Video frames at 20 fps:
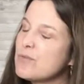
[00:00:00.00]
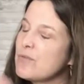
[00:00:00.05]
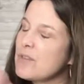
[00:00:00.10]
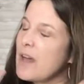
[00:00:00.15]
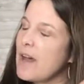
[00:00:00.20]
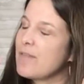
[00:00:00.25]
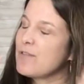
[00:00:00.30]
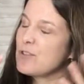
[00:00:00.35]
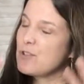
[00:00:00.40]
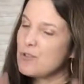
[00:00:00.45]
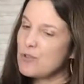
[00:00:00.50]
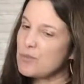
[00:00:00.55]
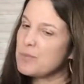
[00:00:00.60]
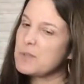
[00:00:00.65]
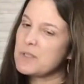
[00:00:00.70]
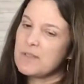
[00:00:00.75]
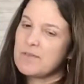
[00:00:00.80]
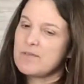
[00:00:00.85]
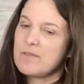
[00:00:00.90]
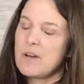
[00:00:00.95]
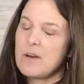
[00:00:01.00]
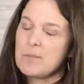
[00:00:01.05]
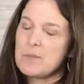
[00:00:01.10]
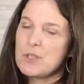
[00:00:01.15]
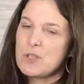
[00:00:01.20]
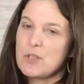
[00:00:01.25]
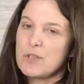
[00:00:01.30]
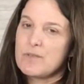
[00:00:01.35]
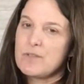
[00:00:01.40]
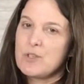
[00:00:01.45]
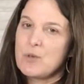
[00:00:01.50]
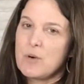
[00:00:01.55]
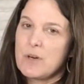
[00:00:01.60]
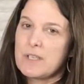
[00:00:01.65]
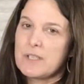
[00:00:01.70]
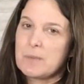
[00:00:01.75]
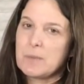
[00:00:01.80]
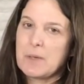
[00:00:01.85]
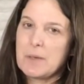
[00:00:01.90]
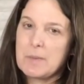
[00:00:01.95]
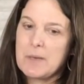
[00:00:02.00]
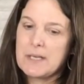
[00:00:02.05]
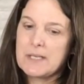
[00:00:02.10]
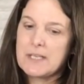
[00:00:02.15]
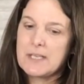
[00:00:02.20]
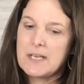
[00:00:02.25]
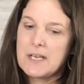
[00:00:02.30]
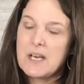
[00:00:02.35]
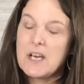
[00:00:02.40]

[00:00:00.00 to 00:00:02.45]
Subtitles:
after you've observed your experiment,